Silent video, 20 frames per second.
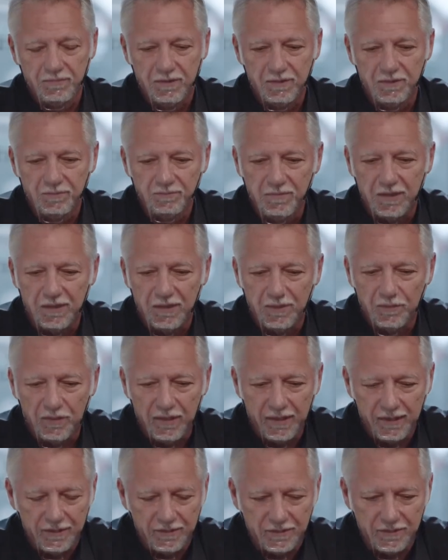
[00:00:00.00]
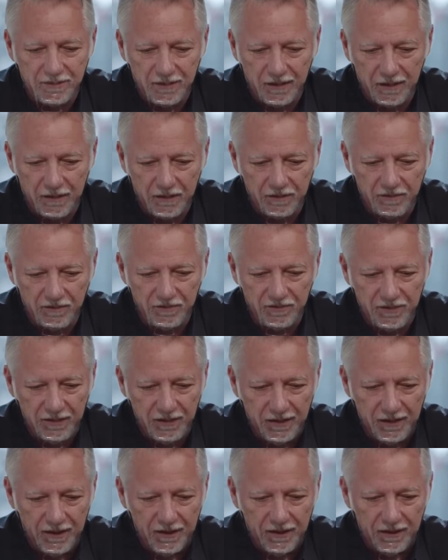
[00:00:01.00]
in many ways out of
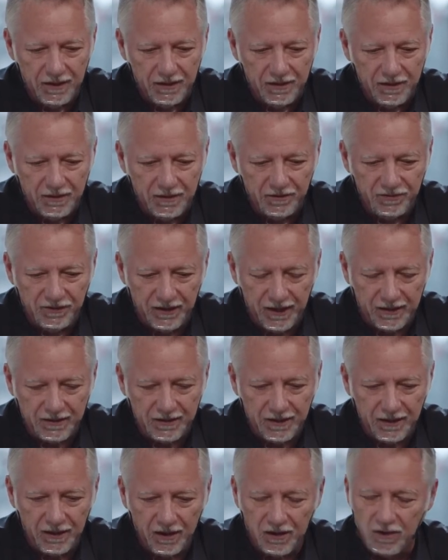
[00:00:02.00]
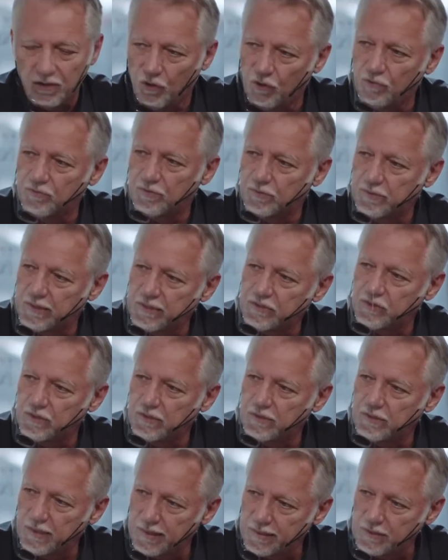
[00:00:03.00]
the fact that our overreach
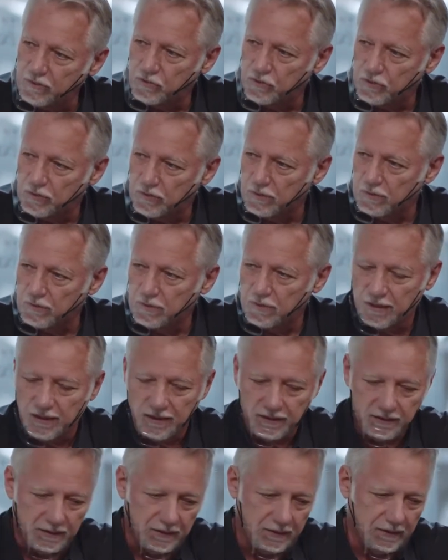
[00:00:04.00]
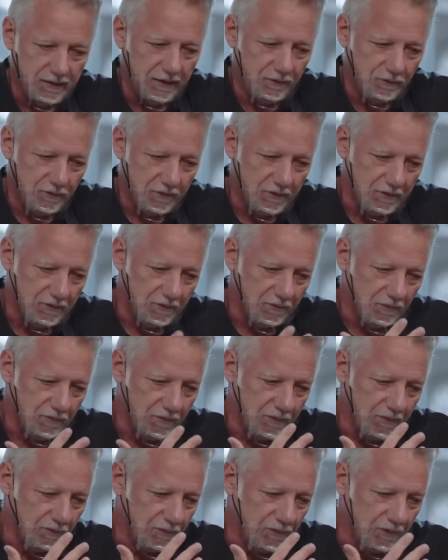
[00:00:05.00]
in nature, and that
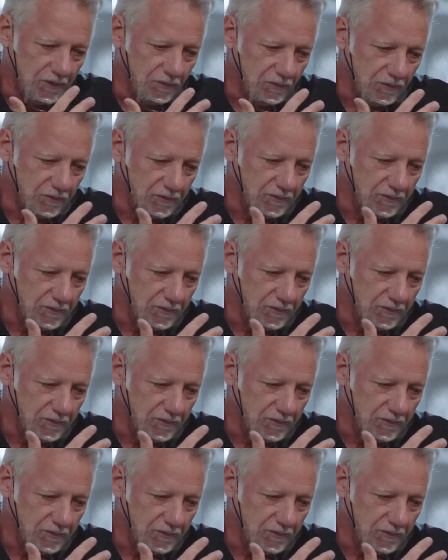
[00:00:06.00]
we're